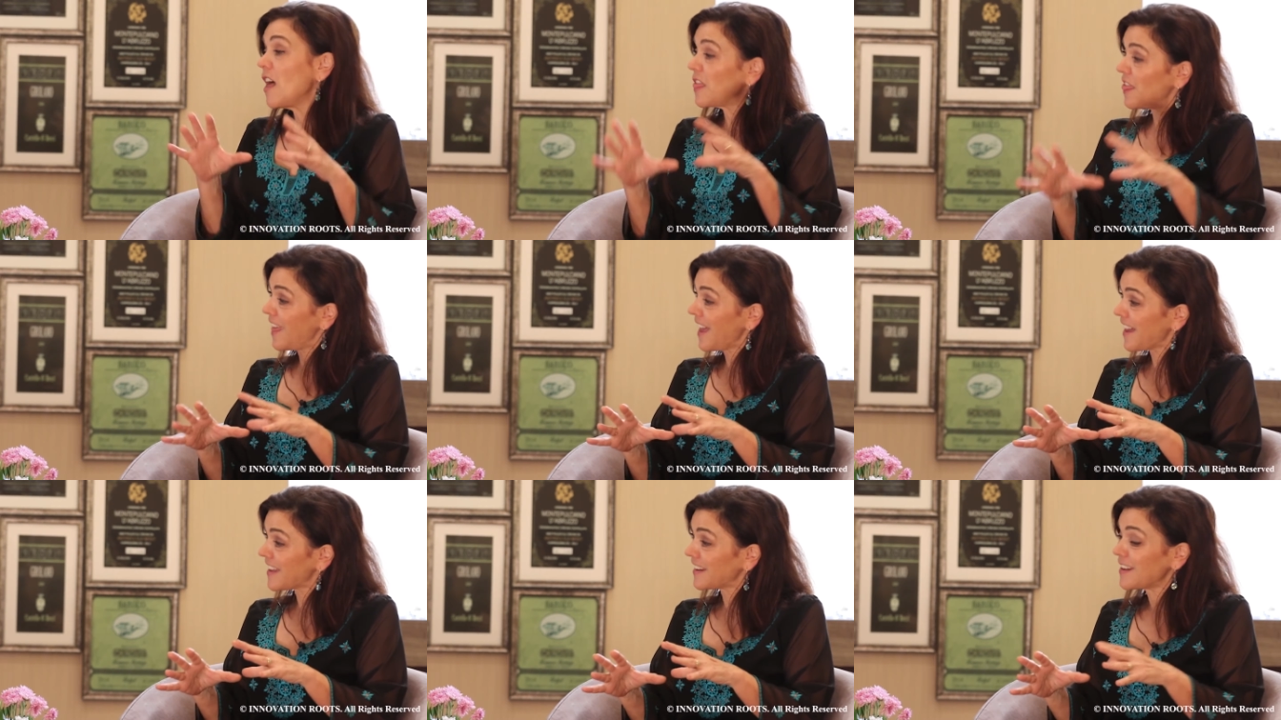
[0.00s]

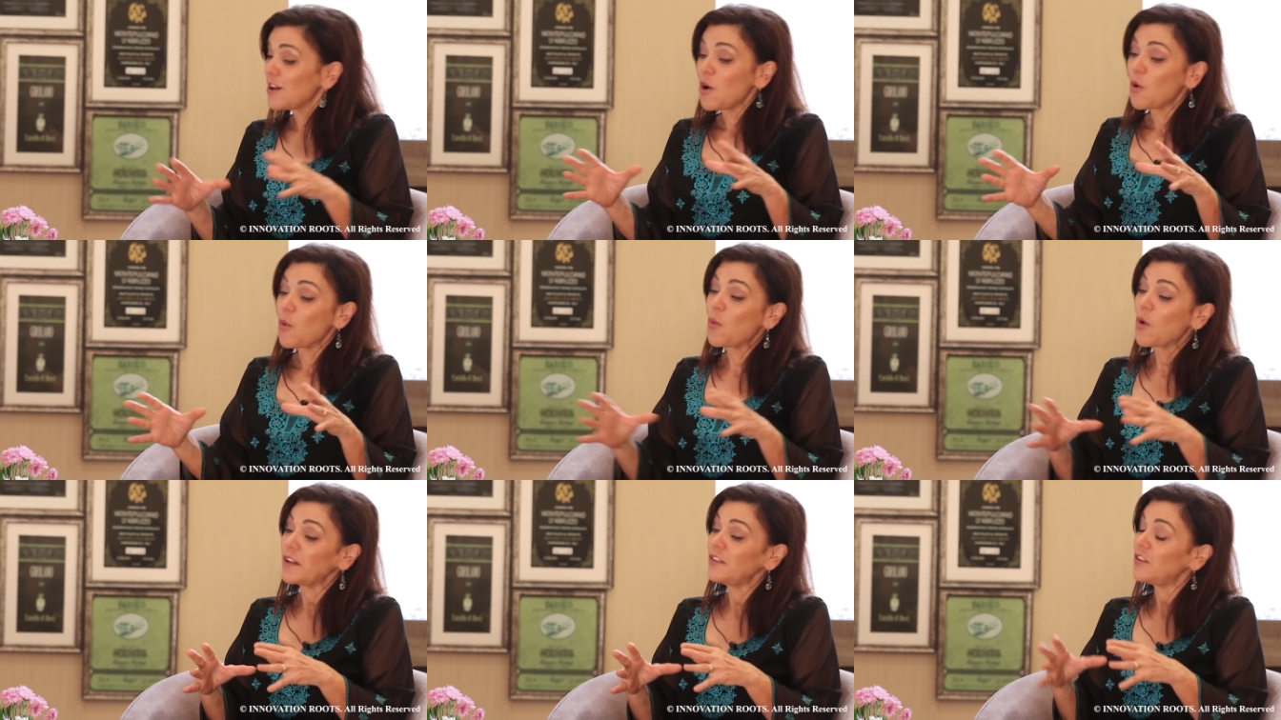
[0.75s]
Then,
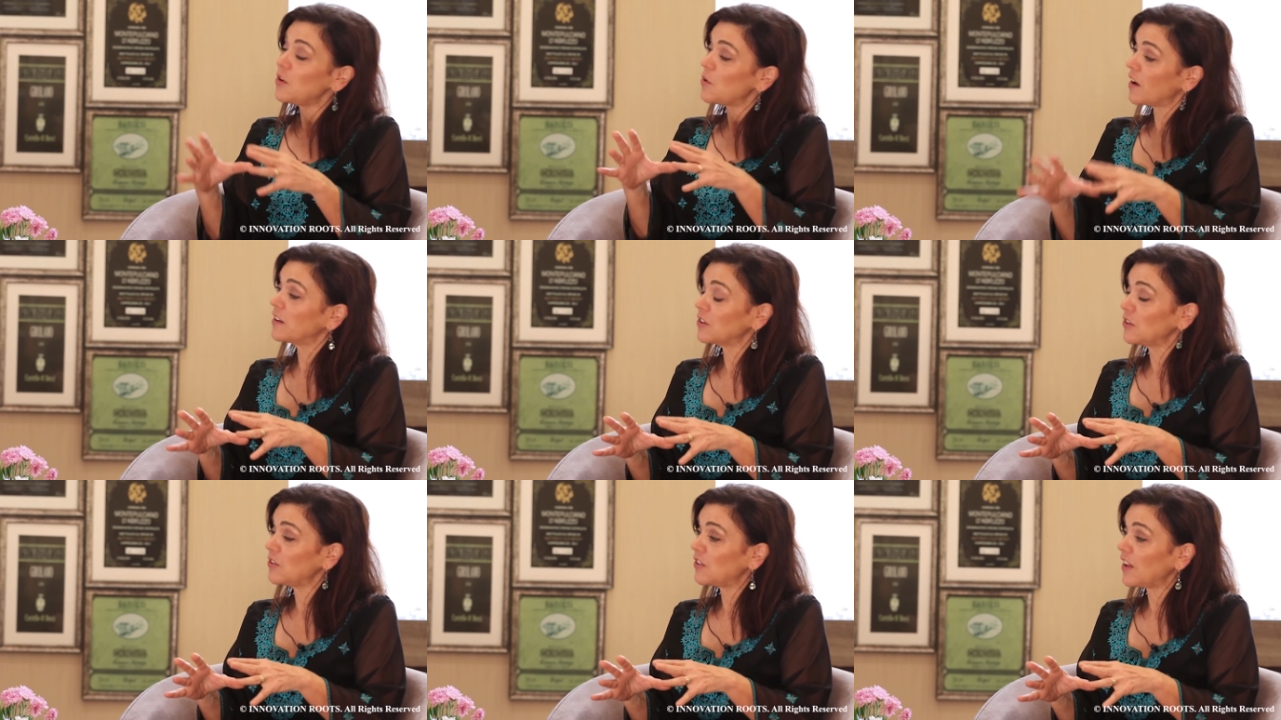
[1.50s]
once you
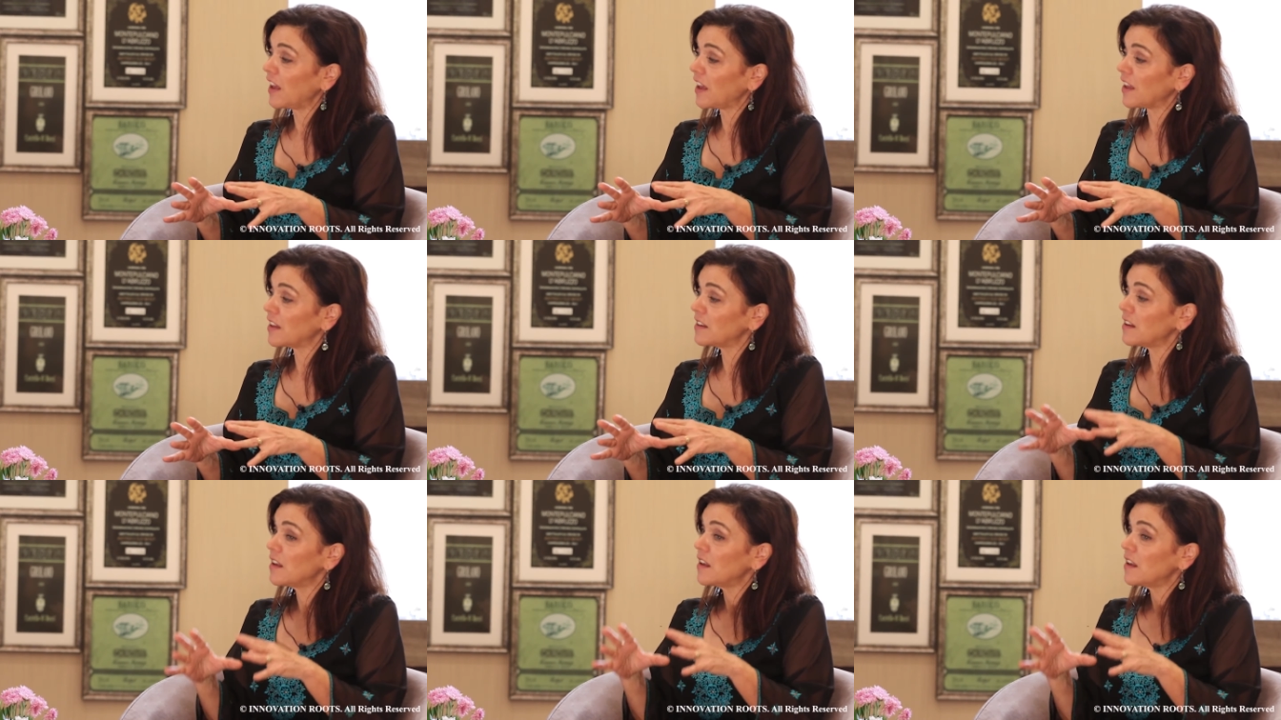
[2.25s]
understand